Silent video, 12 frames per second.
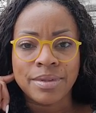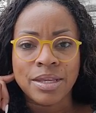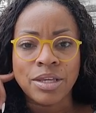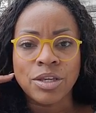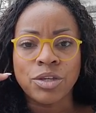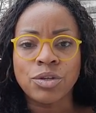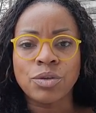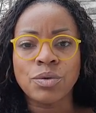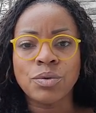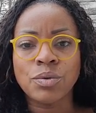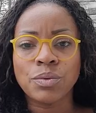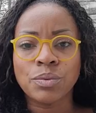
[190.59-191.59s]

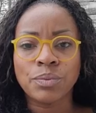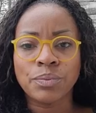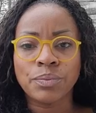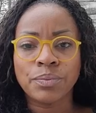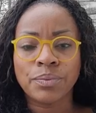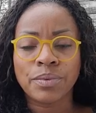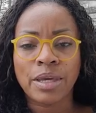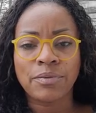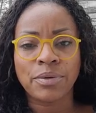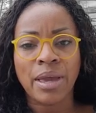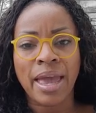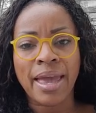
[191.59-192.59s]
You, if
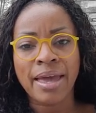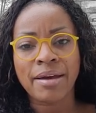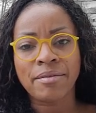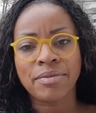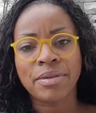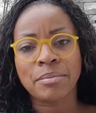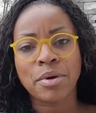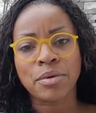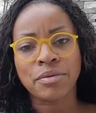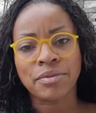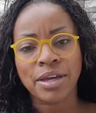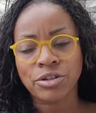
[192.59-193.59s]
you have the
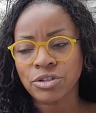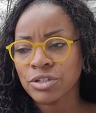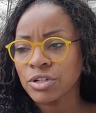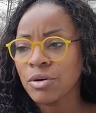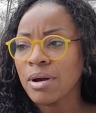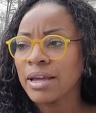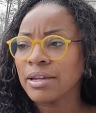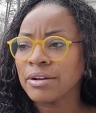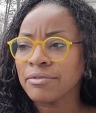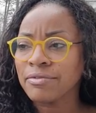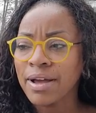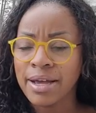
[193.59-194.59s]
motivation to go out here
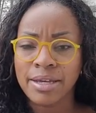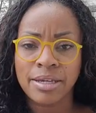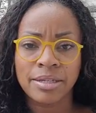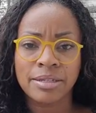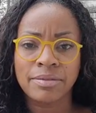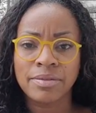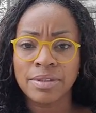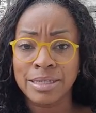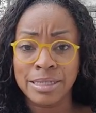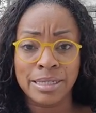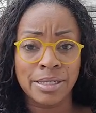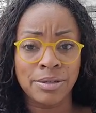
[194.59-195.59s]
and find the
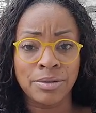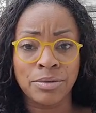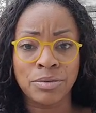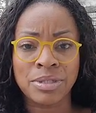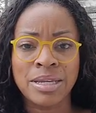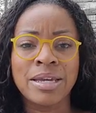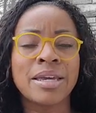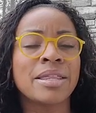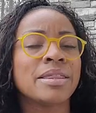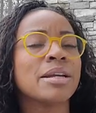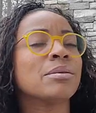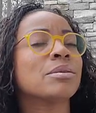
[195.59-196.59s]
deals, there